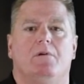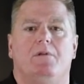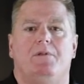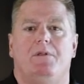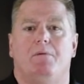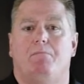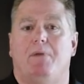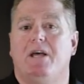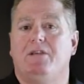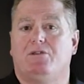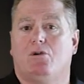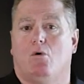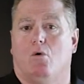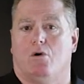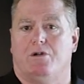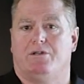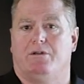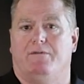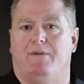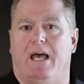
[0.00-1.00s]
The best
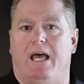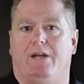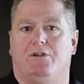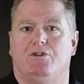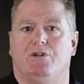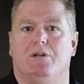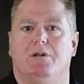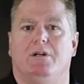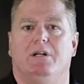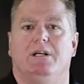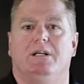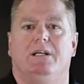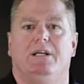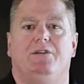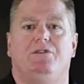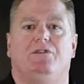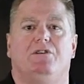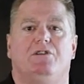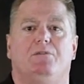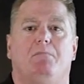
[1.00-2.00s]
course of action
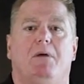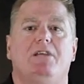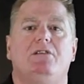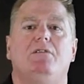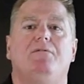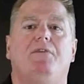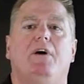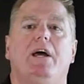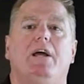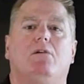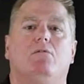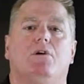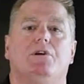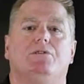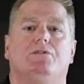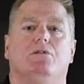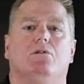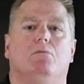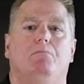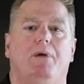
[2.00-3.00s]
is to specify a
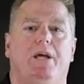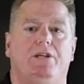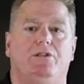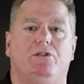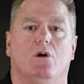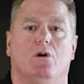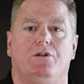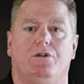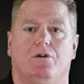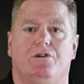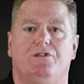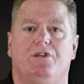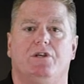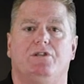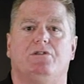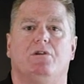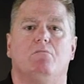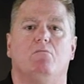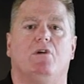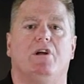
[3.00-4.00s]
crystal based on your
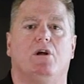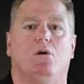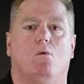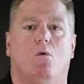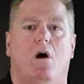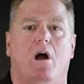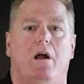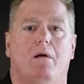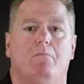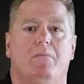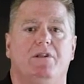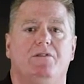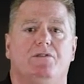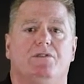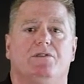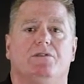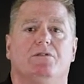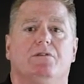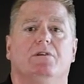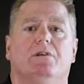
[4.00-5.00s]
system
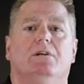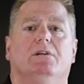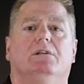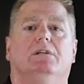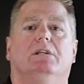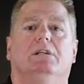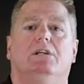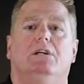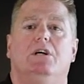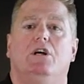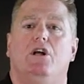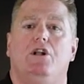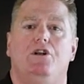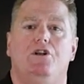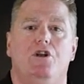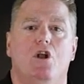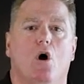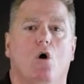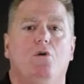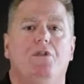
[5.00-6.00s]
requirements,
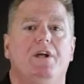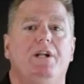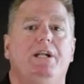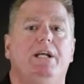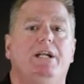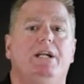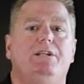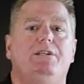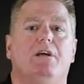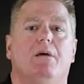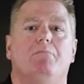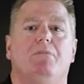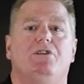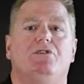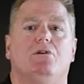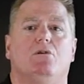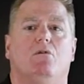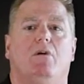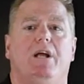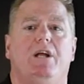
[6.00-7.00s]
know the needed
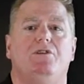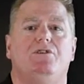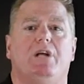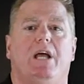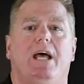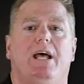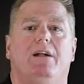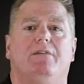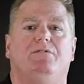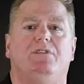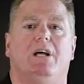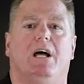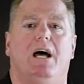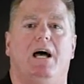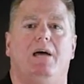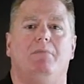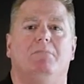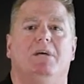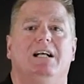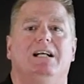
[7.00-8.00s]
temperature range ahead of
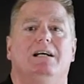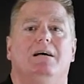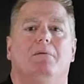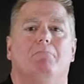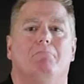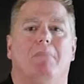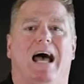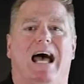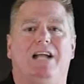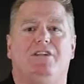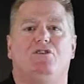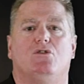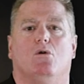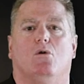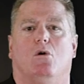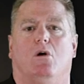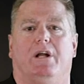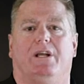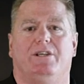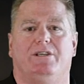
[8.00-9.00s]
time, match
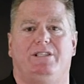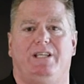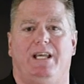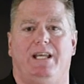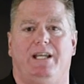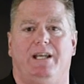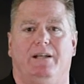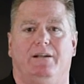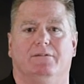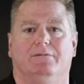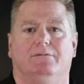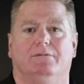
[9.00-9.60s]
or exceed it.